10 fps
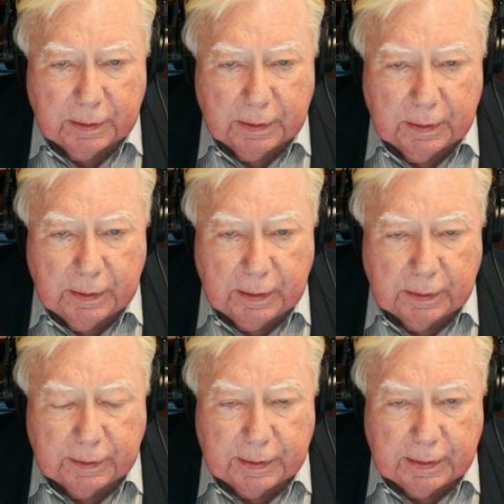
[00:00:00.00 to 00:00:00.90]

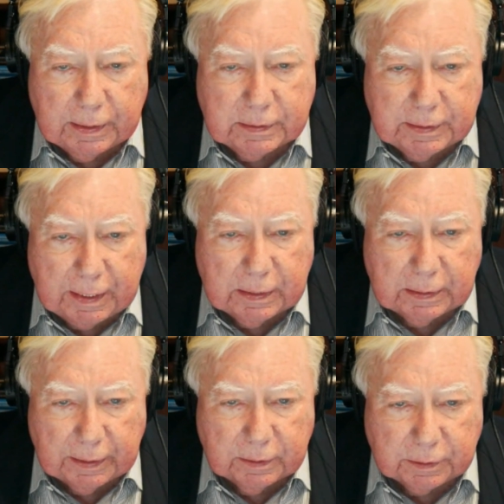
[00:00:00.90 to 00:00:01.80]
in the state
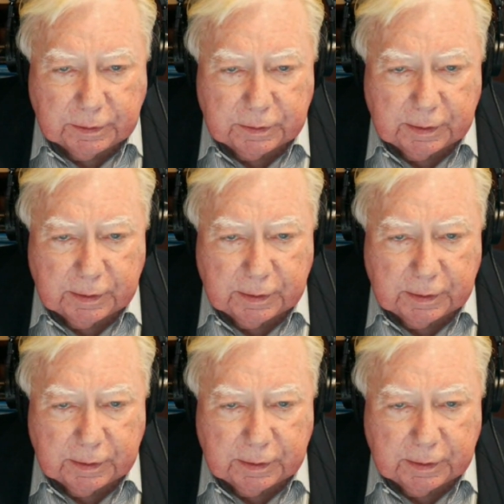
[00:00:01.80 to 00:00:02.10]
elections.